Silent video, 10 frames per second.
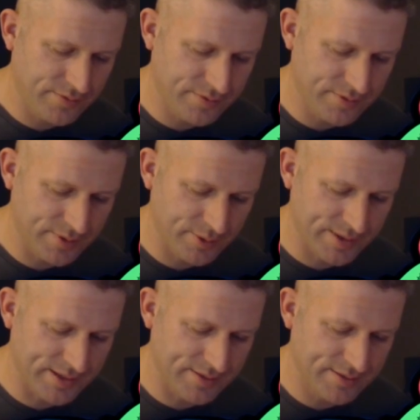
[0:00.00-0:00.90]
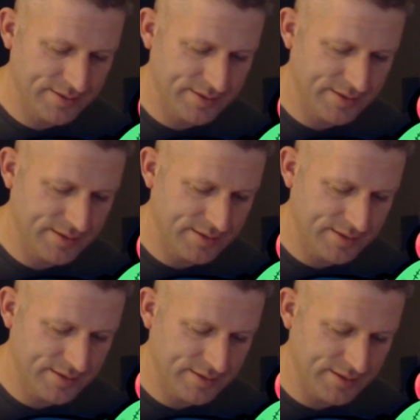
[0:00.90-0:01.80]
Here we go.
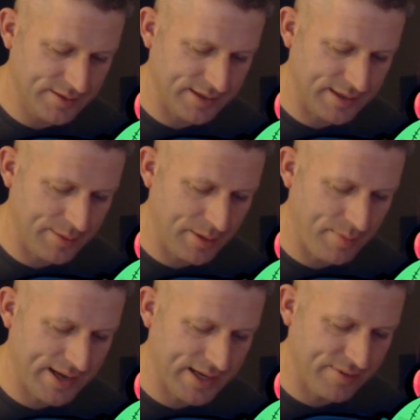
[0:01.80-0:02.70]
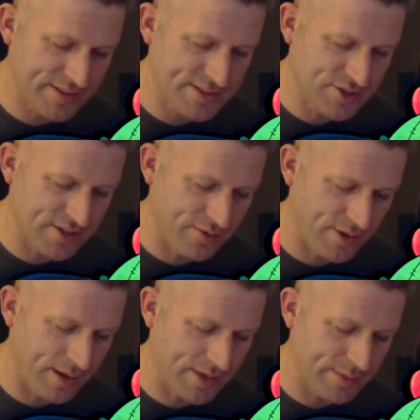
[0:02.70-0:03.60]
Okay, I'm gonna back off because he's gonna throw.
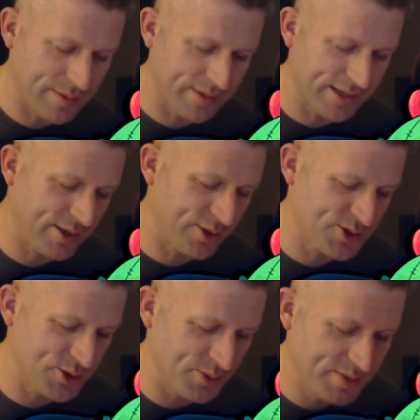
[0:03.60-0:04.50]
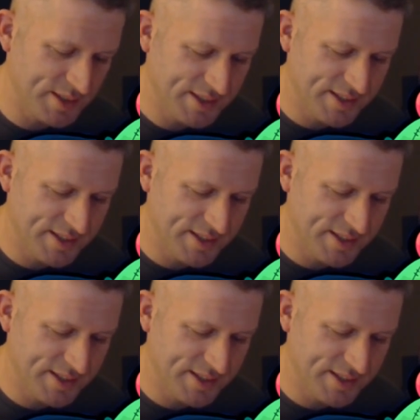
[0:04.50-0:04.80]
I'm not gonna be able to get close to him.